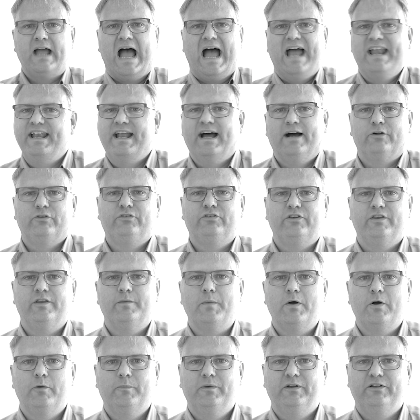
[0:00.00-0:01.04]
And now to the
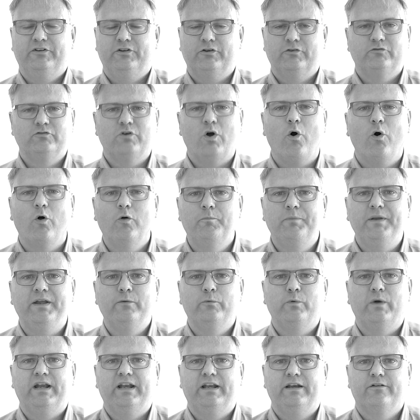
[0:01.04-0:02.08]
moment you've all
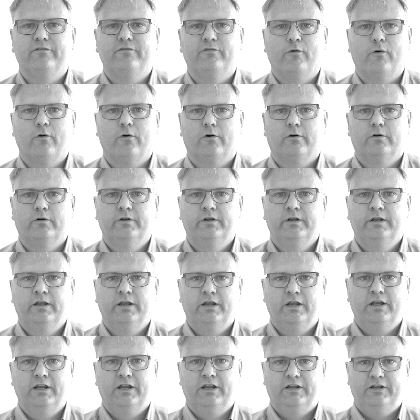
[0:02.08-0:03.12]
been waiting for.
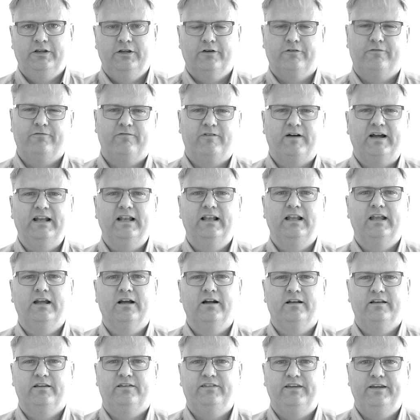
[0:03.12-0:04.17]
You're finally
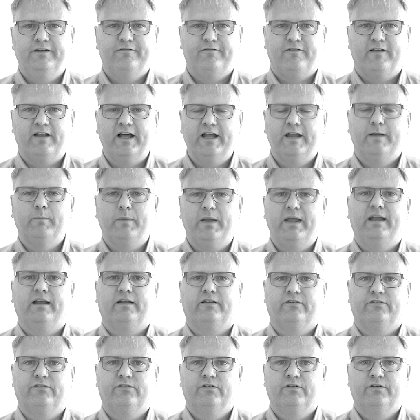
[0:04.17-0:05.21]
going to see flying
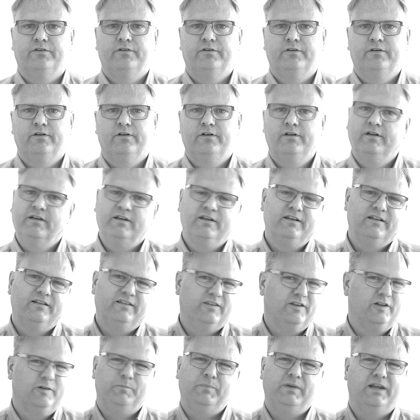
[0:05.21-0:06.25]
pigs.
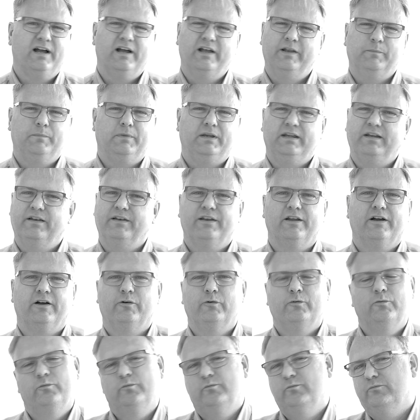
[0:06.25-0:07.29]
Not behind me,
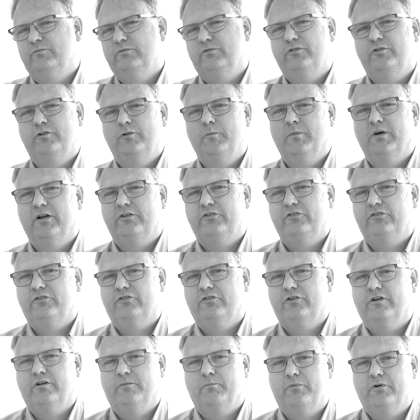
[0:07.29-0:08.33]
no. Too
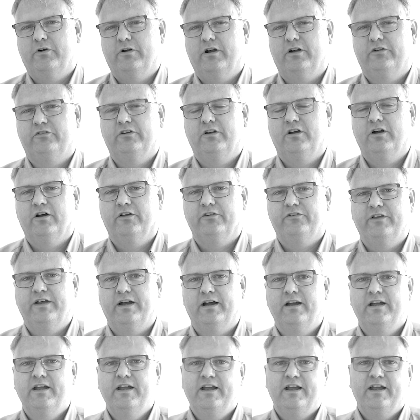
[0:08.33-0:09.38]
much production cost
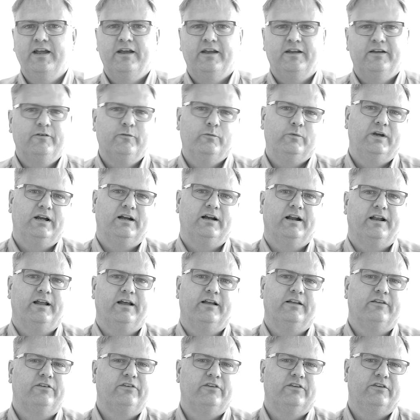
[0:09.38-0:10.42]
there. We're going
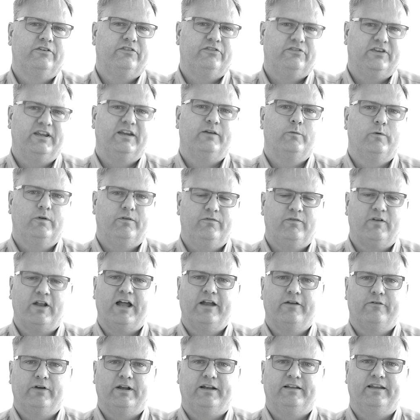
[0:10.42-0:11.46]
to stick with
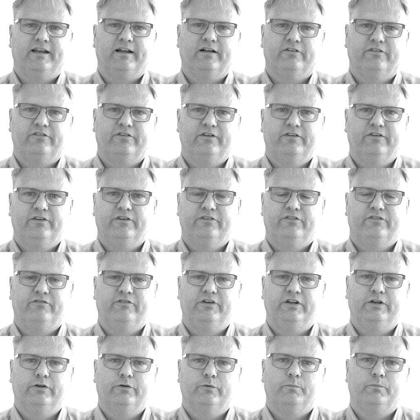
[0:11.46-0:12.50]
flying rectangles in this
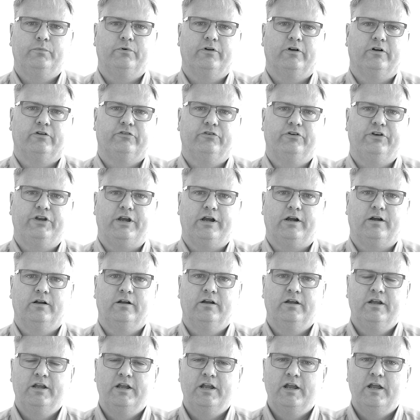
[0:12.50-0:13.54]
video production here.
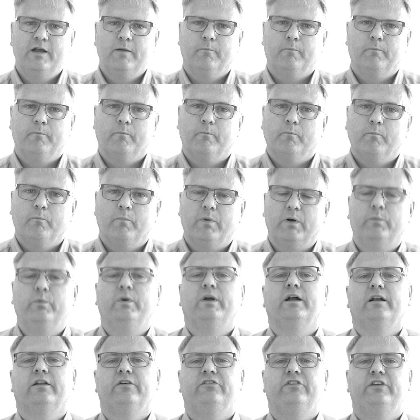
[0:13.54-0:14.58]
But
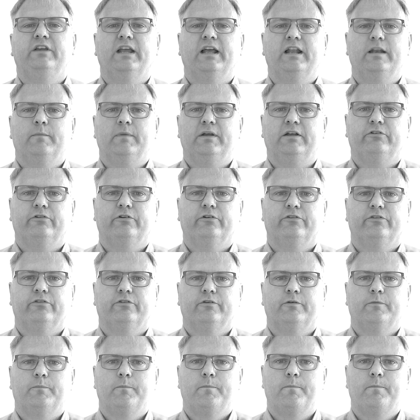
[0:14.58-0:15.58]
we're going to see animations.